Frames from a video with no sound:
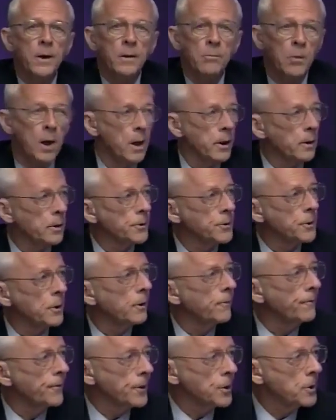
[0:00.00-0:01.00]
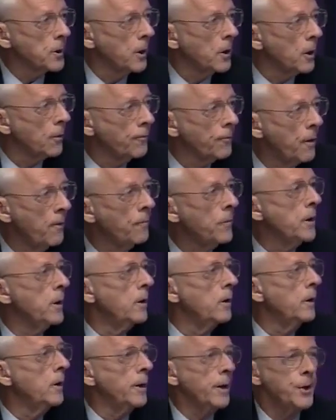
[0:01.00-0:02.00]
models off the shelf
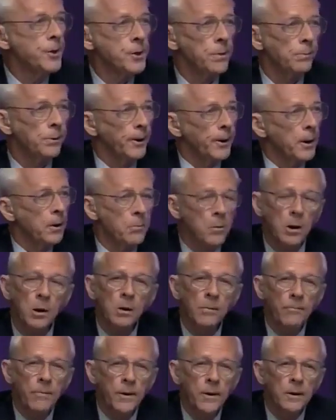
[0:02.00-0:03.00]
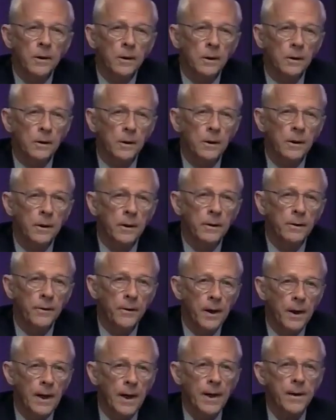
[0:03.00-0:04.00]
is applicable or
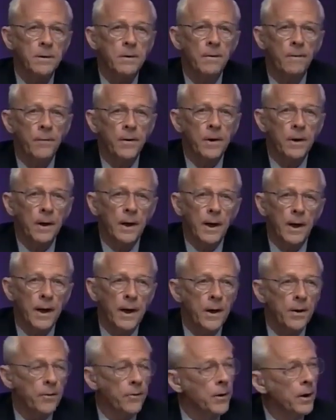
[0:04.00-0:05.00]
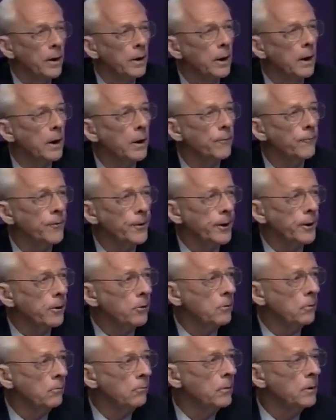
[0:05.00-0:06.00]
not. And of the
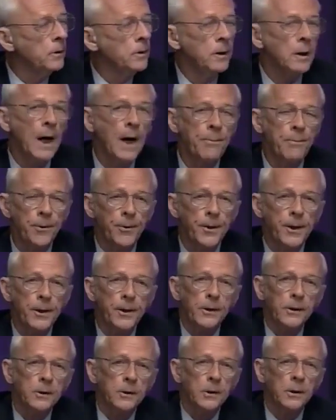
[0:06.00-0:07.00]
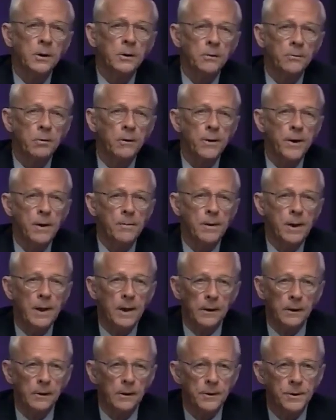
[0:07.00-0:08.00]
hypothetical 20
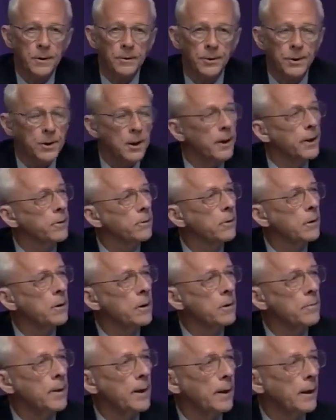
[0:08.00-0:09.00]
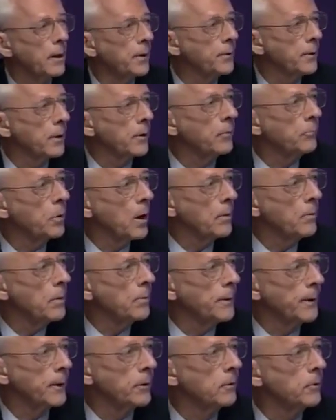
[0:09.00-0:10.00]
models, which I talk about, and
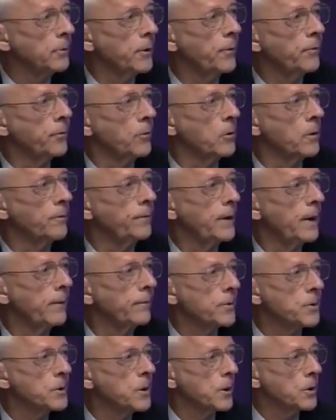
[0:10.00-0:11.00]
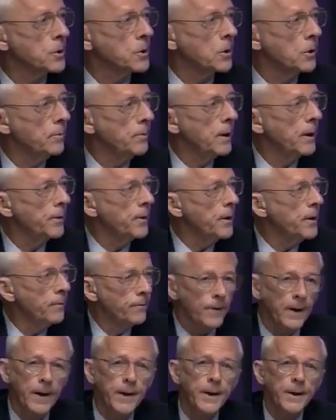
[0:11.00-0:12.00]
probably only 4 or 5 or 6 could be
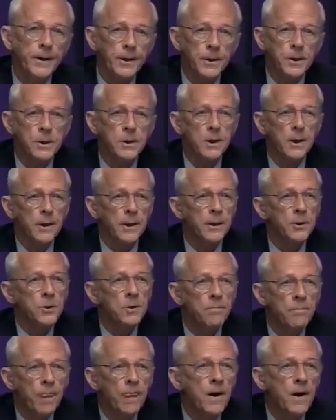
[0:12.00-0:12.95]
identified at this stage,